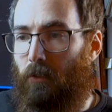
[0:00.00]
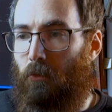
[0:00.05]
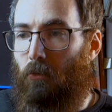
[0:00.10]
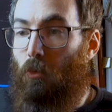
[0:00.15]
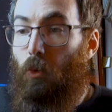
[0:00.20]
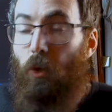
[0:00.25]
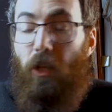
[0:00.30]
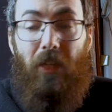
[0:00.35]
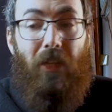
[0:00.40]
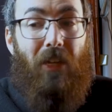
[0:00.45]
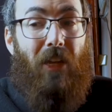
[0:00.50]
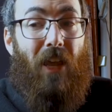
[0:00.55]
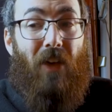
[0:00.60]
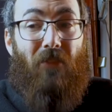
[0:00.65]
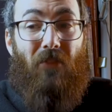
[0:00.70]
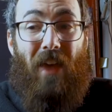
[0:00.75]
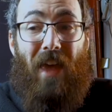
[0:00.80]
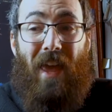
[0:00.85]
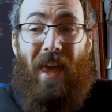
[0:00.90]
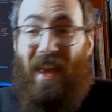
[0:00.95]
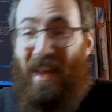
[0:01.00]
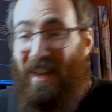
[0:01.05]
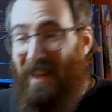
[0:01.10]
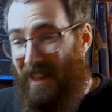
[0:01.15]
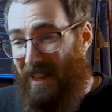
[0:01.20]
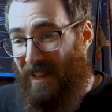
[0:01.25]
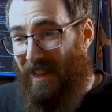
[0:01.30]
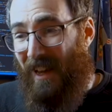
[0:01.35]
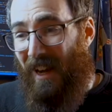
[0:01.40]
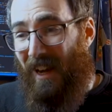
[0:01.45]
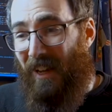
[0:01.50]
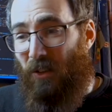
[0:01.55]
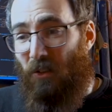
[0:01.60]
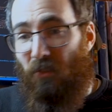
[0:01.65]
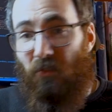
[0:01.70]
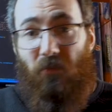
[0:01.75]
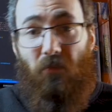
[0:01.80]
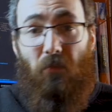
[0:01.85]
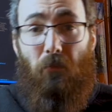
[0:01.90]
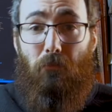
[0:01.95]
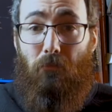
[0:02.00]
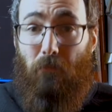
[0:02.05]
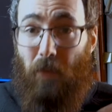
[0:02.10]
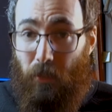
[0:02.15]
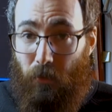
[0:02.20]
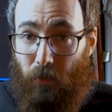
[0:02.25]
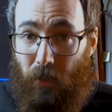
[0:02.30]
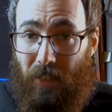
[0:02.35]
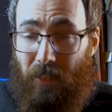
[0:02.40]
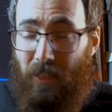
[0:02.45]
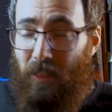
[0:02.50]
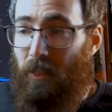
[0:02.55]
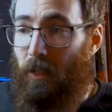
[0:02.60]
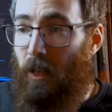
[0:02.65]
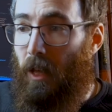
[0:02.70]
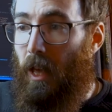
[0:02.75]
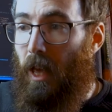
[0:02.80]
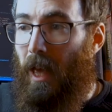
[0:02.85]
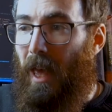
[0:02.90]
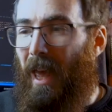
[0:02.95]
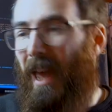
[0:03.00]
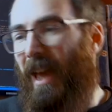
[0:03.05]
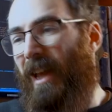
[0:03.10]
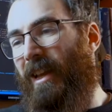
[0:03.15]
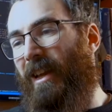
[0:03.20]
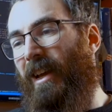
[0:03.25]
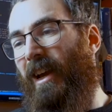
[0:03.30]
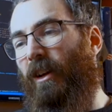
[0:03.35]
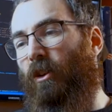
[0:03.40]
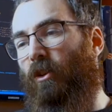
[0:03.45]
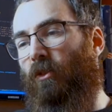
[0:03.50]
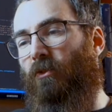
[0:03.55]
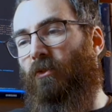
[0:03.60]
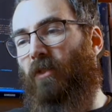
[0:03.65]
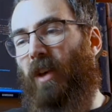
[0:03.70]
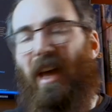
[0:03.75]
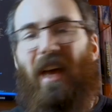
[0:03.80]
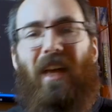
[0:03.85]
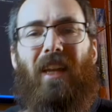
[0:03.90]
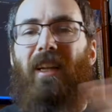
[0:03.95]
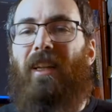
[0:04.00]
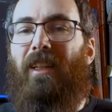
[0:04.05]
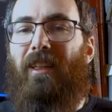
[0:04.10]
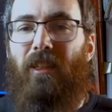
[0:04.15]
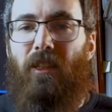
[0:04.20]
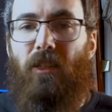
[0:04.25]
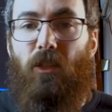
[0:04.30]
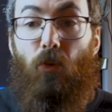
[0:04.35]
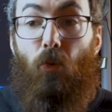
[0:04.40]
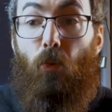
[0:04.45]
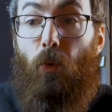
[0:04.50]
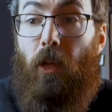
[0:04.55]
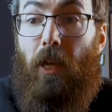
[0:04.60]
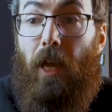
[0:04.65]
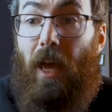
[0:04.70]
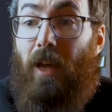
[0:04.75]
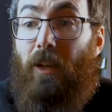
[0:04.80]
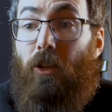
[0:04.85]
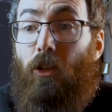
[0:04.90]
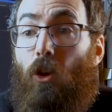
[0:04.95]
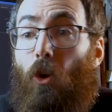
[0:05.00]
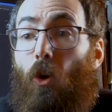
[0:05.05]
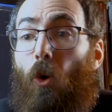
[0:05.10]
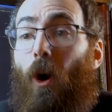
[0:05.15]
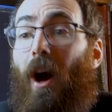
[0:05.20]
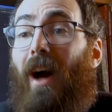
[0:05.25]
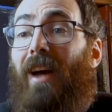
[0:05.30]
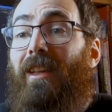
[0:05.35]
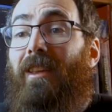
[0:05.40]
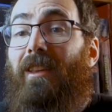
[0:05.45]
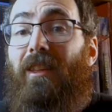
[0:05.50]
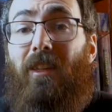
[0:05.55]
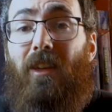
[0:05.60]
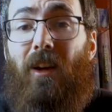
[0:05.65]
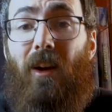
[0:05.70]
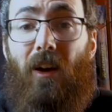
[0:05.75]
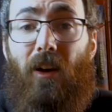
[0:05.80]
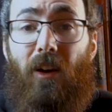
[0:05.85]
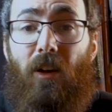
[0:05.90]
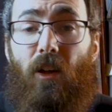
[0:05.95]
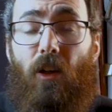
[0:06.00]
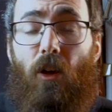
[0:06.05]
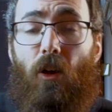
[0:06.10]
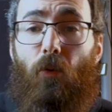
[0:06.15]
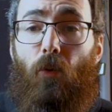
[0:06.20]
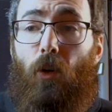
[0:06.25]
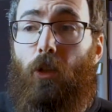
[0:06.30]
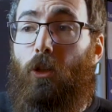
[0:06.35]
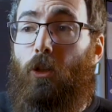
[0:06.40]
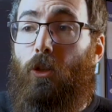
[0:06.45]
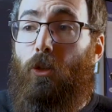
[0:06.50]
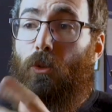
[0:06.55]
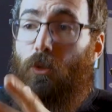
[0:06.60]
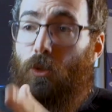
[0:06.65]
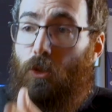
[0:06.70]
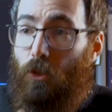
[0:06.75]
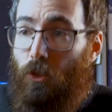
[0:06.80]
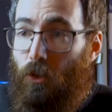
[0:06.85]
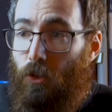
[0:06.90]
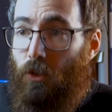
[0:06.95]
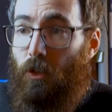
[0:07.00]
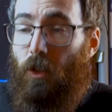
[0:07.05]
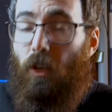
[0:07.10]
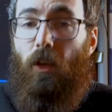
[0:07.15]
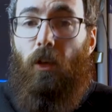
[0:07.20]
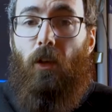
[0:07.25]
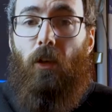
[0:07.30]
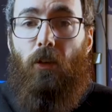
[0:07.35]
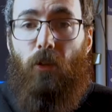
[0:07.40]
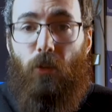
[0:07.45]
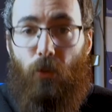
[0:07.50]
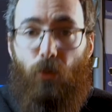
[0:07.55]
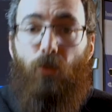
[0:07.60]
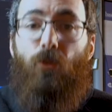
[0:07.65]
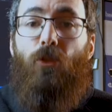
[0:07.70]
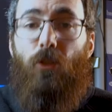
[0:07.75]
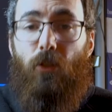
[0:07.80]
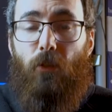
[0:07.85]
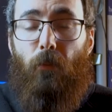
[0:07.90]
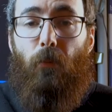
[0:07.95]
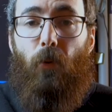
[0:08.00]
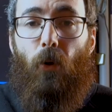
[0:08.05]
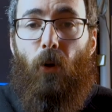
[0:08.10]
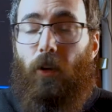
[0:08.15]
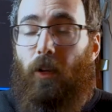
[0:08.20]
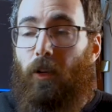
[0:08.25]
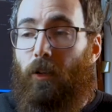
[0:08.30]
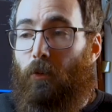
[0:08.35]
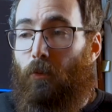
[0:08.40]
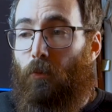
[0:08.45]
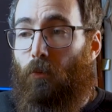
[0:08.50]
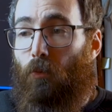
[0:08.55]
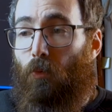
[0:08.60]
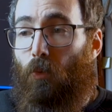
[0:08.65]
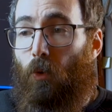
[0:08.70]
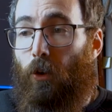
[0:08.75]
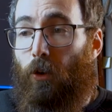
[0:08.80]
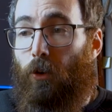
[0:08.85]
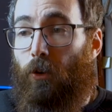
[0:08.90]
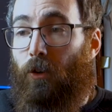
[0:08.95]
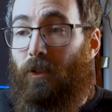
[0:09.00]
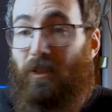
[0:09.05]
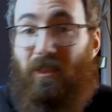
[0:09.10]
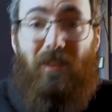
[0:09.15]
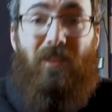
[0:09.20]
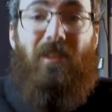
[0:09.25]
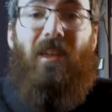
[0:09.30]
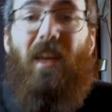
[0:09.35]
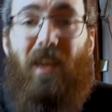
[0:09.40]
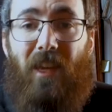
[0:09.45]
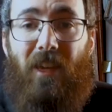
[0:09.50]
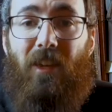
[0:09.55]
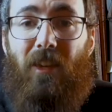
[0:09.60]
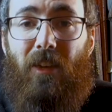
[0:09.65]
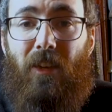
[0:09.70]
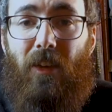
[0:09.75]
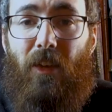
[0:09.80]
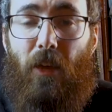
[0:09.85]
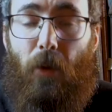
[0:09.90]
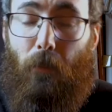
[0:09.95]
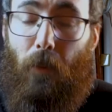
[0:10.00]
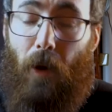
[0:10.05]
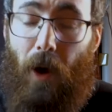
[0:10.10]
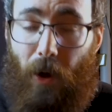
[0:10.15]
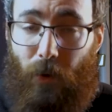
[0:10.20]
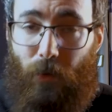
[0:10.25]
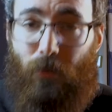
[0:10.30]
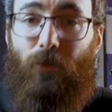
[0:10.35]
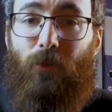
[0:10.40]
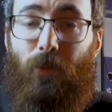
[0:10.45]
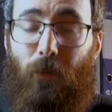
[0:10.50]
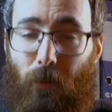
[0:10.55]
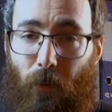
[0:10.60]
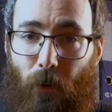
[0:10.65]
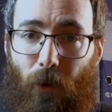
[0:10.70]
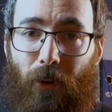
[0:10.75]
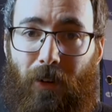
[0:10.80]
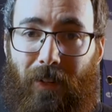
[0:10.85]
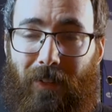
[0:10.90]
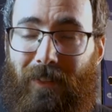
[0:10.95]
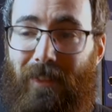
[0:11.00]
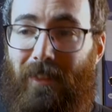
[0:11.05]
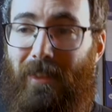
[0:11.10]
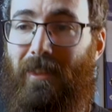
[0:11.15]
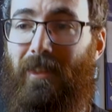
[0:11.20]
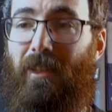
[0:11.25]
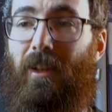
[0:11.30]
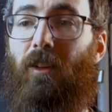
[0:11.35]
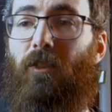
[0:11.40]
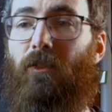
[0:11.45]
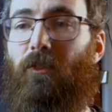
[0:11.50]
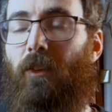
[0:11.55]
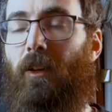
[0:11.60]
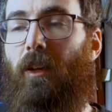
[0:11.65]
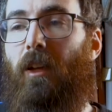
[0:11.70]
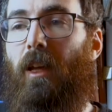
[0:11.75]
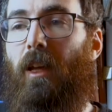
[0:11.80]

We didn't have any kind of metrics, any kind of analytics. We had no idea what the users using the product were saying about the product itself.